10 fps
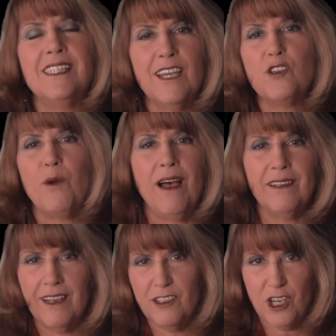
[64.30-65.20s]

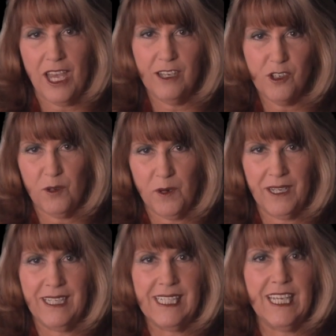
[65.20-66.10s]
sexuality education
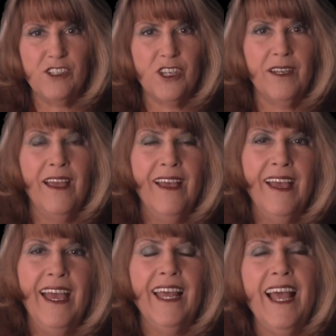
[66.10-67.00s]
organization.
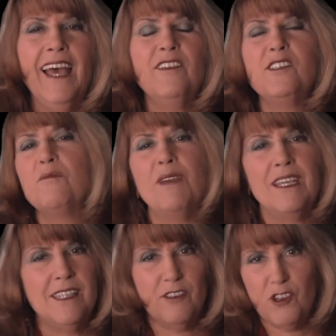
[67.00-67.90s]
And I had this
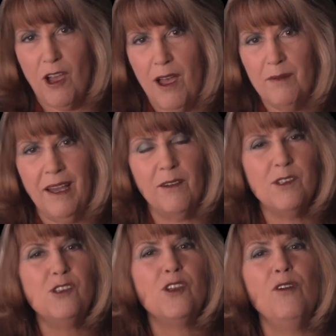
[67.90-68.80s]
amazing job. I
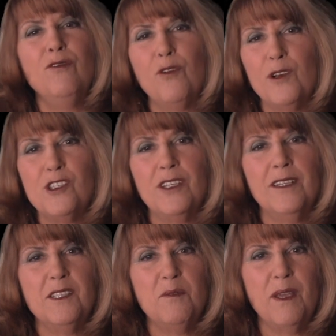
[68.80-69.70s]
was so
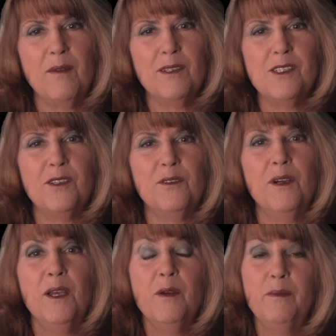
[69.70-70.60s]
fortunate to be able to
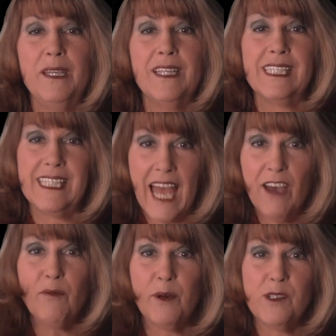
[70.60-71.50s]
be the
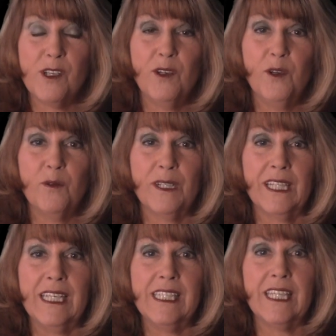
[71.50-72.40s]
staff person who
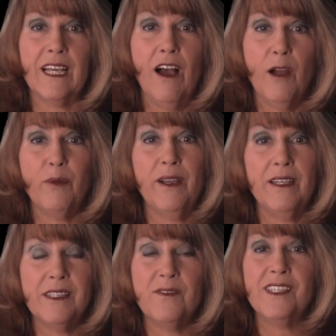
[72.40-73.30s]
released the
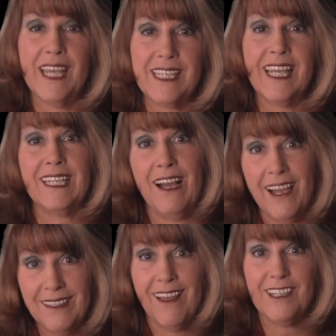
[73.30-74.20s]
comprehensive sex ed
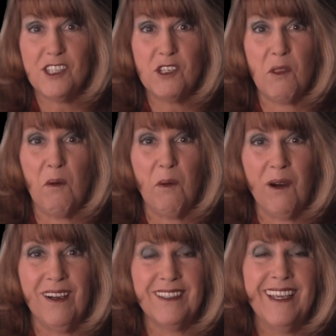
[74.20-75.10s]
guidelines to the
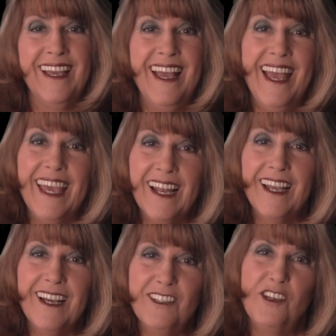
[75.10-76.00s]
world. And
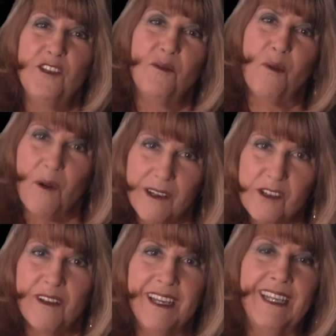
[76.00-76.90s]
I got to do more
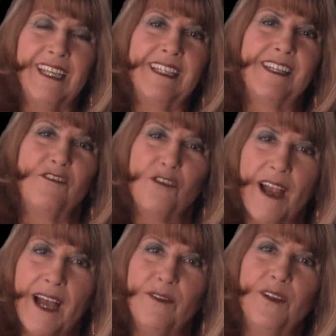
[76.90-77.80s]
trainings and
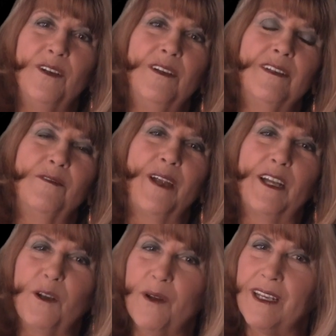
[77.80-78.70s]
travel and
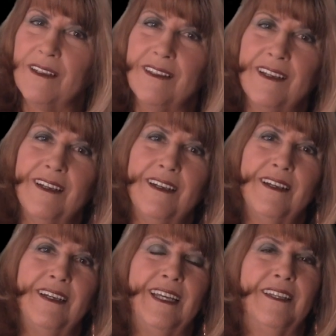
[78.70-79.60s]
write
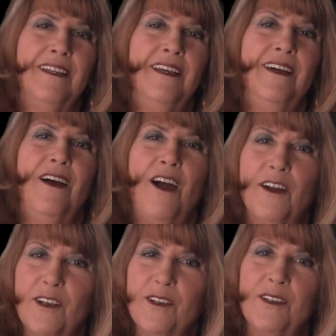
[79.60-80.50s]
curricula and
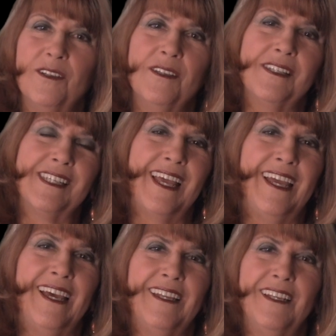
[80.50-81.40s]
articles,
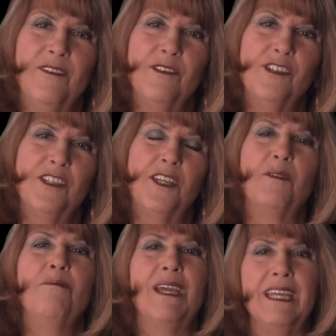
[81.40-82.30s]
and it was just
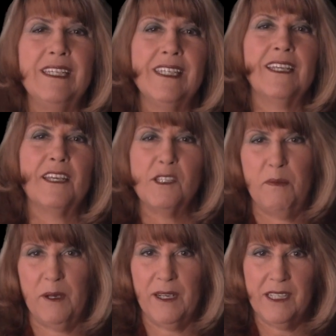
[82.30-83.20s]
an amazing
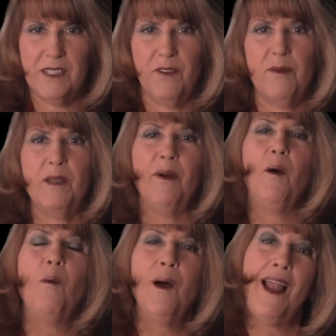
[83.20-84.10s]
experience for me.
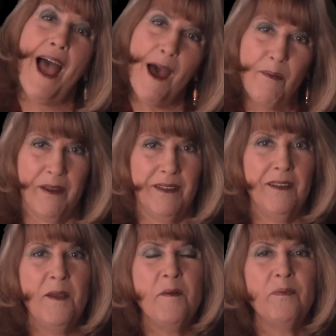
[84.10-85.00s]
But what happened